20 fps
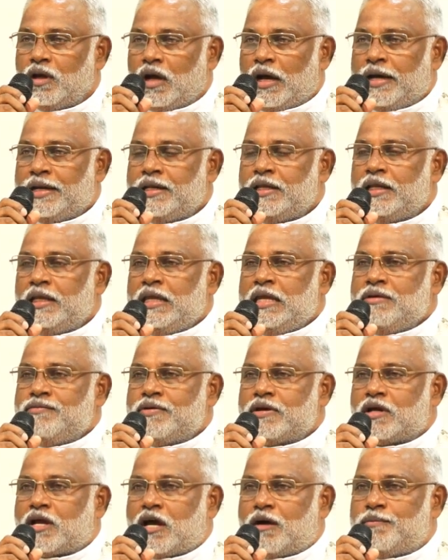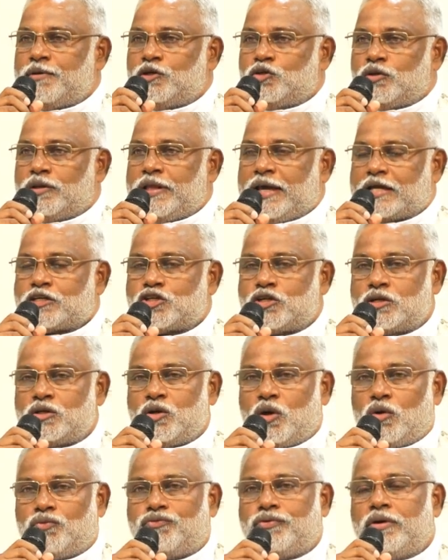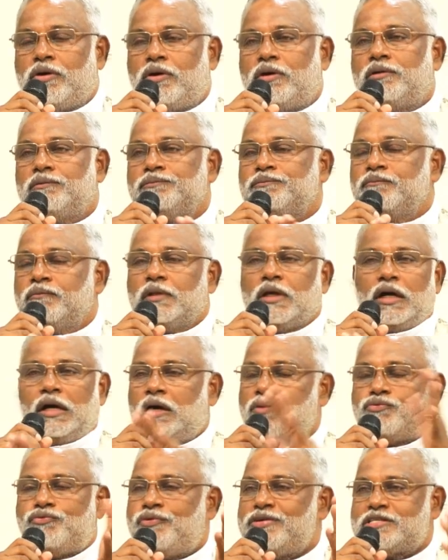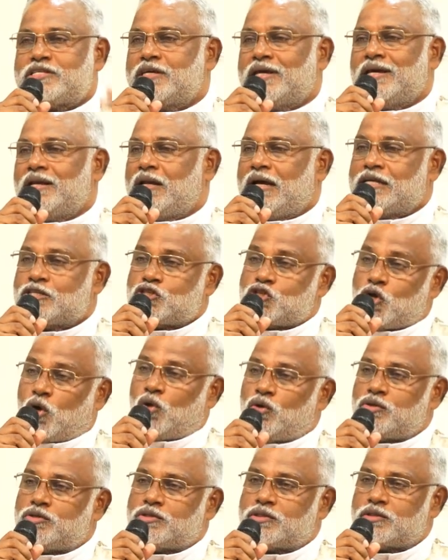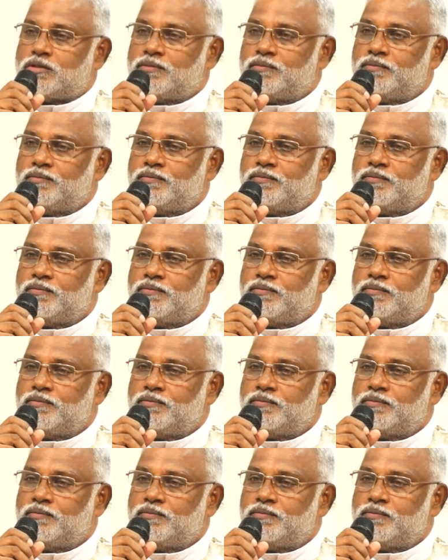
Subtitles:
and even coming to the extent of a physical assault.